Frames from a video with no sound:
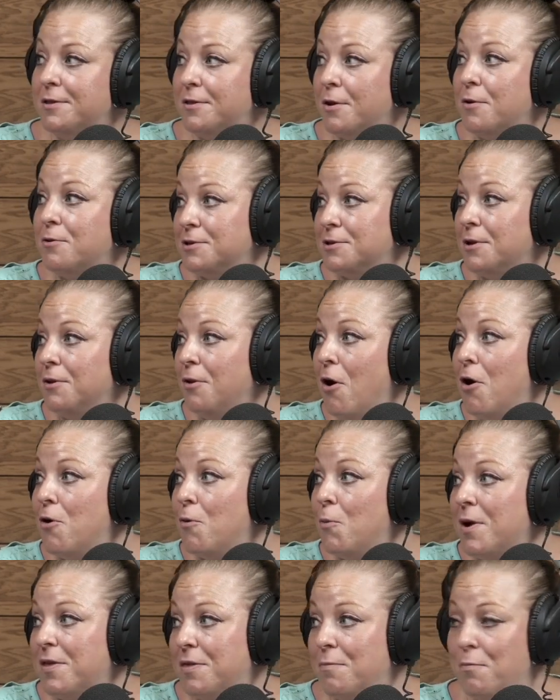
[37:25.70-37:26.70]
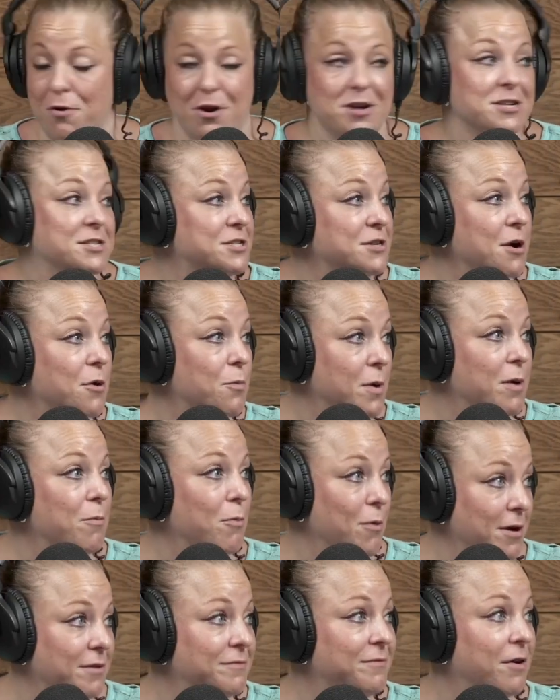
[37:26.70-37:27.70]
those along with Bridgestone. We
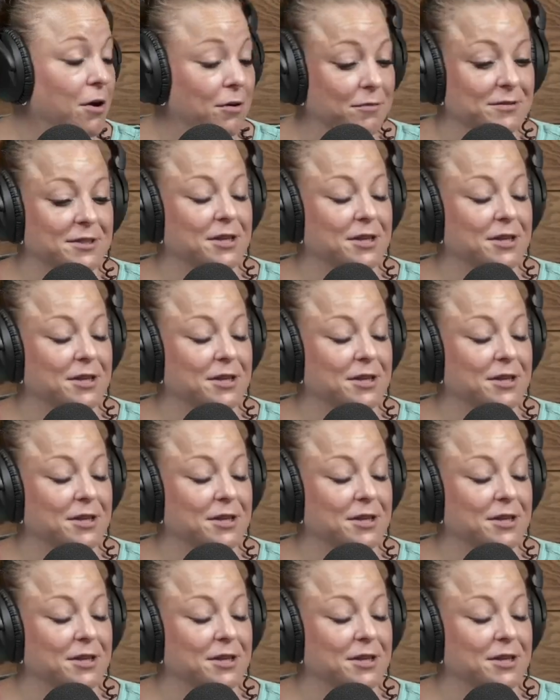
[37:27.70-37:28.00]
were involved